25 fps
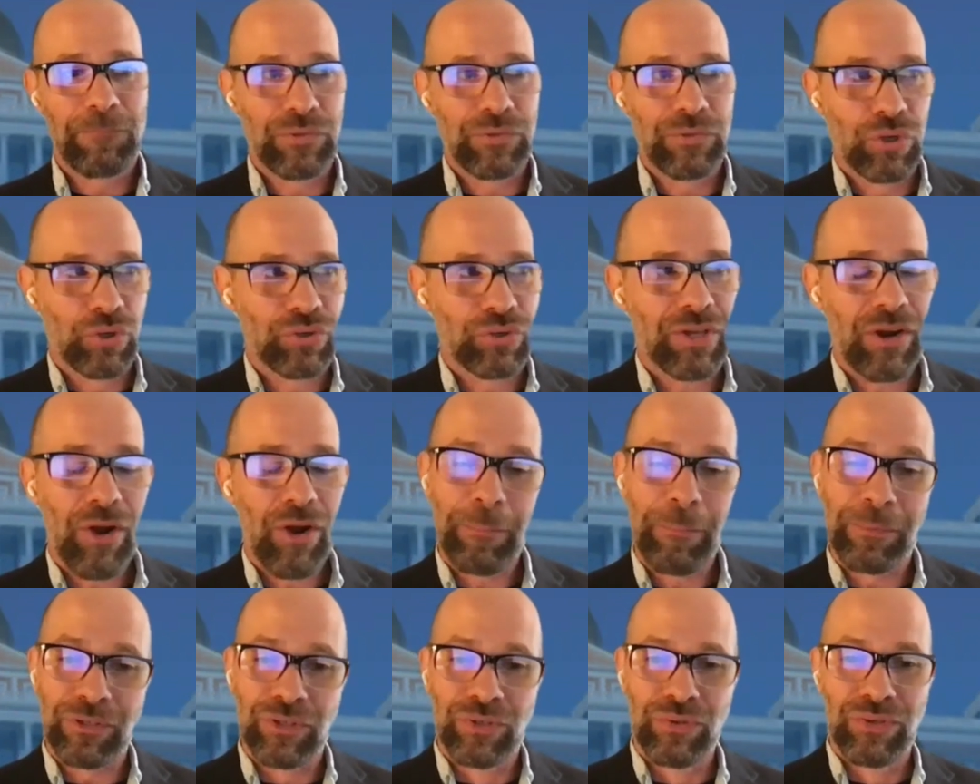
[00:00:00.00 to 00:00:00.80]
took that
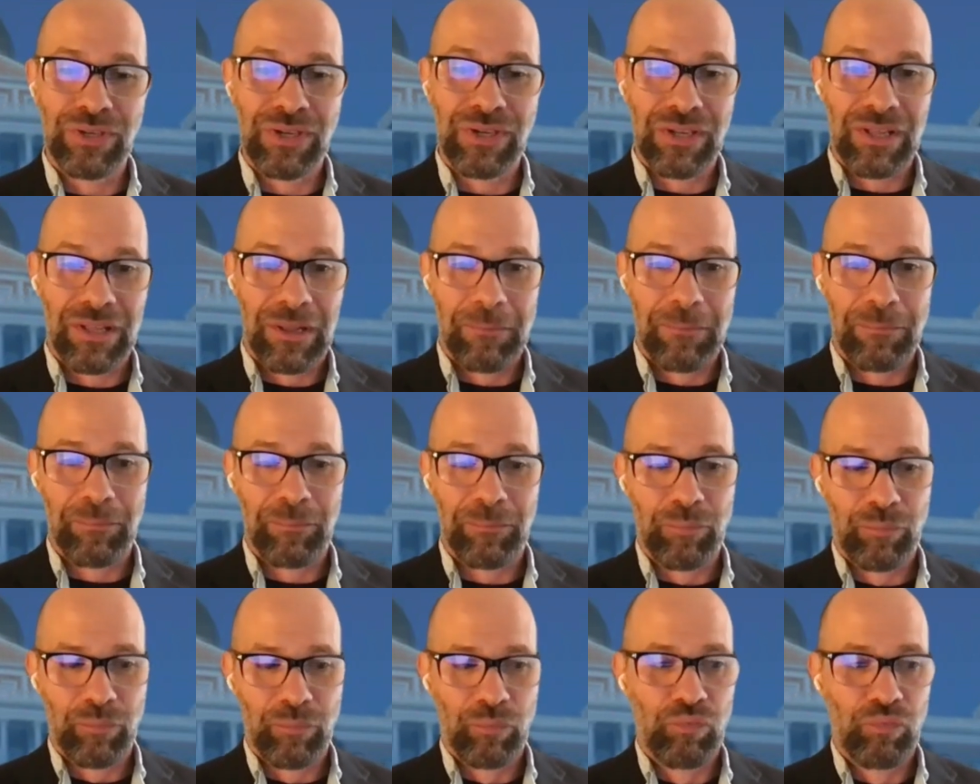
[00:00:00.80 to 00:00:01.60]
opportunity to then
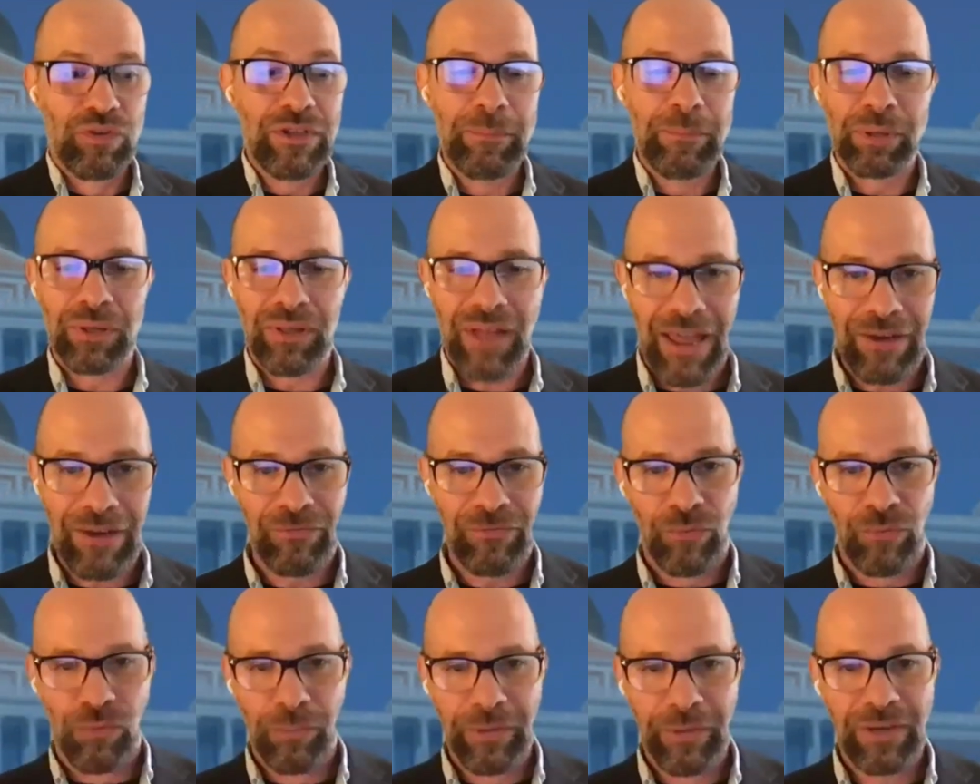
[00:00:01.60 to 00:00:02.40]

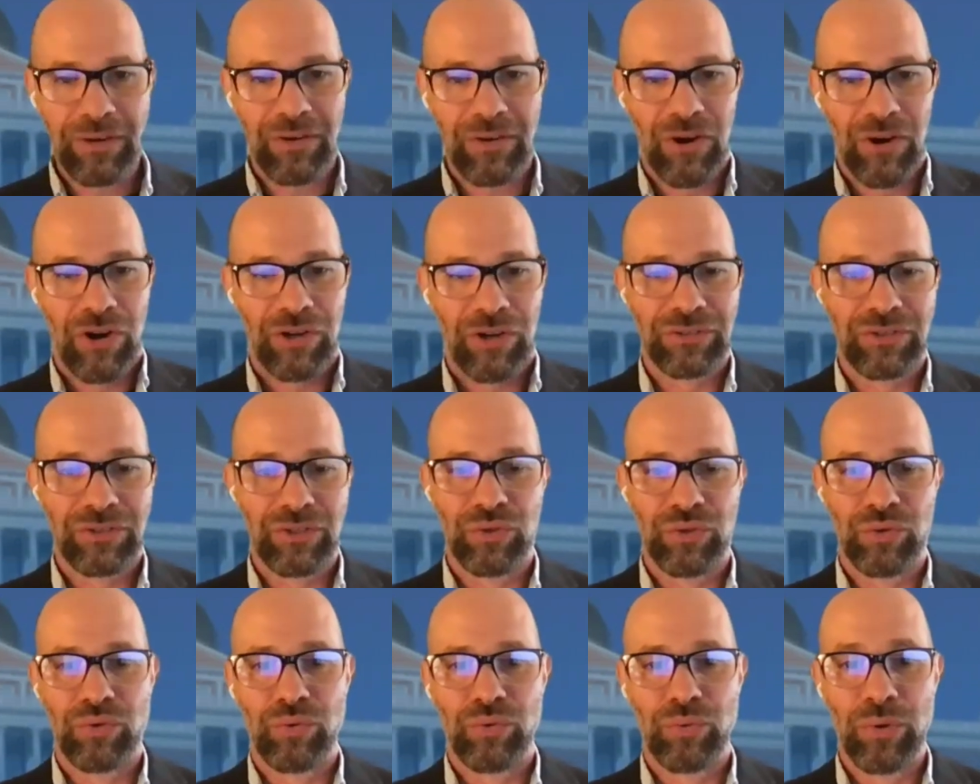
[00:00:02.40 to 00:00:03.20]
re-platform it
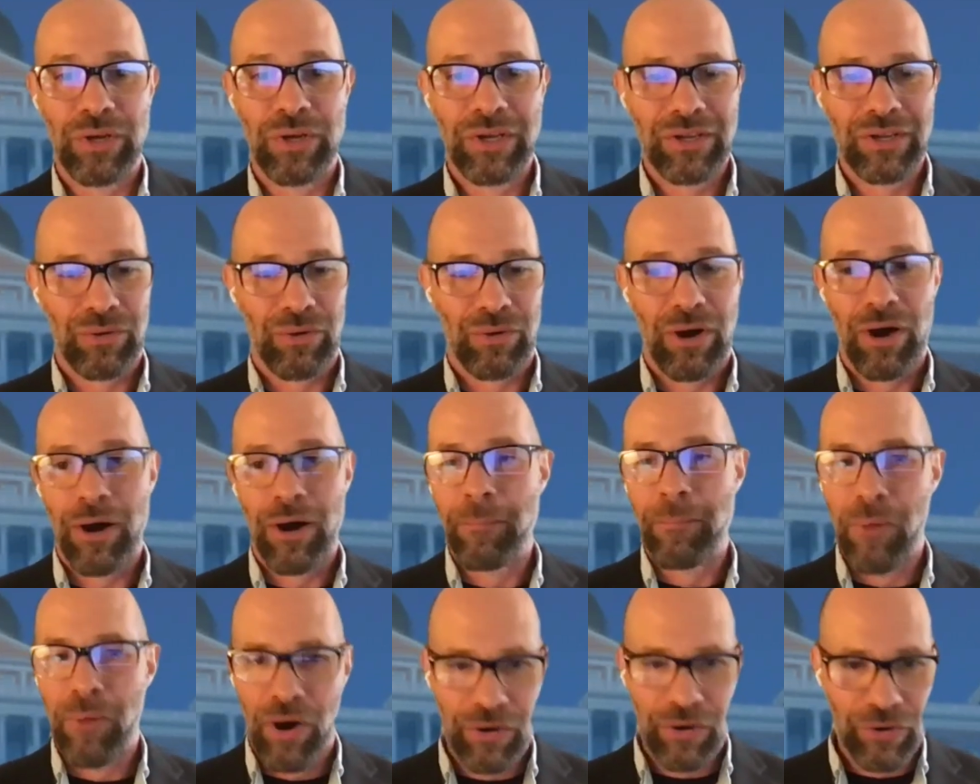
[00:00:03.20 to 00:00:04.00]
onto a
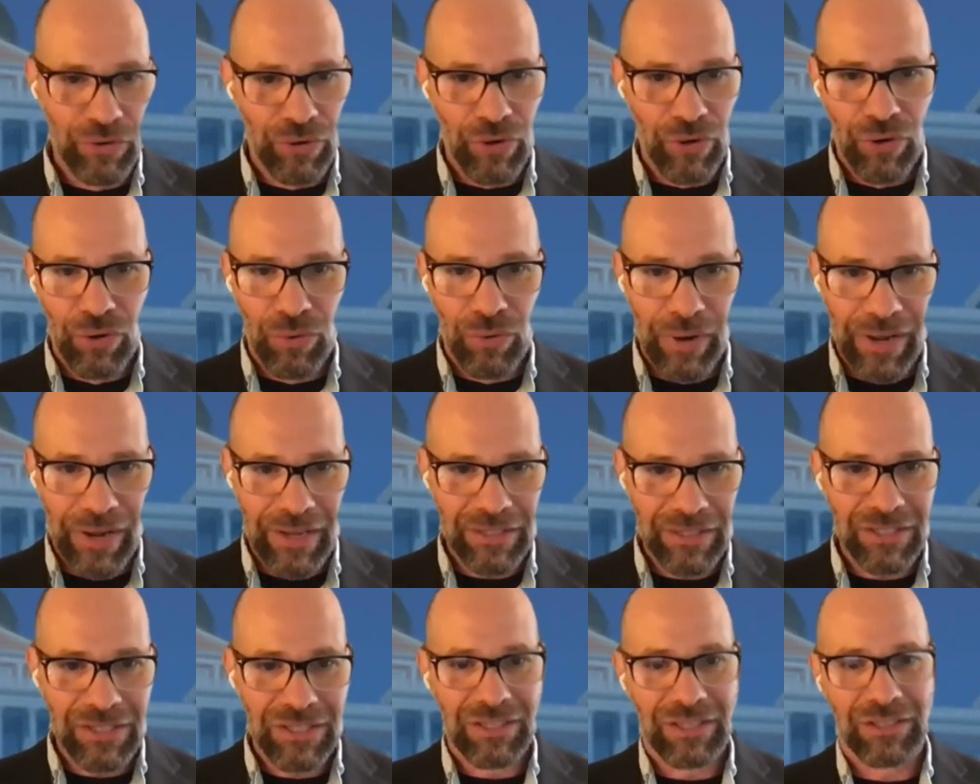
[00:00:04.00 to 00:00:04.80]
modern
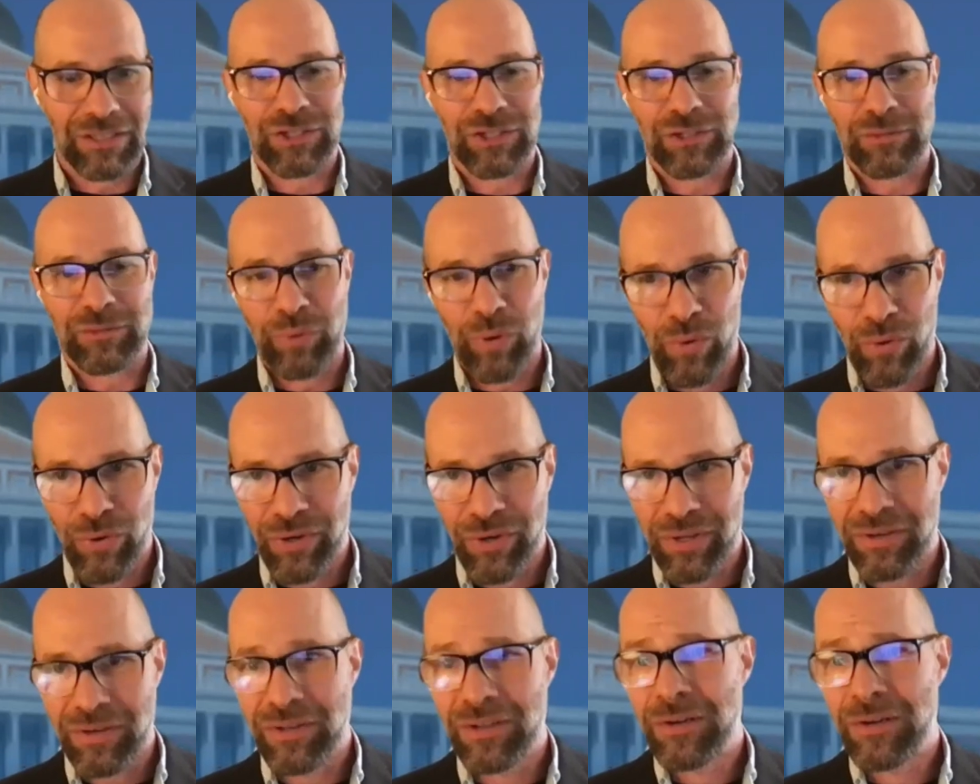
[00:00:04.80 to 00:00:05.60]
OS that's
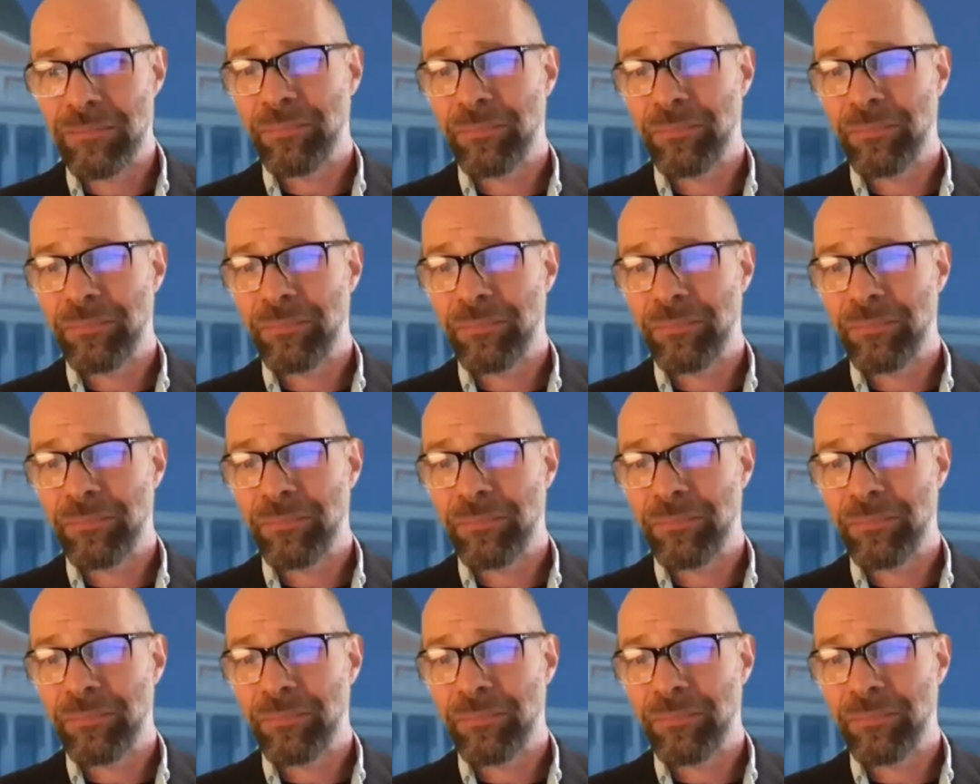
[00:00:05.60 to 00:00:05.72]
supported.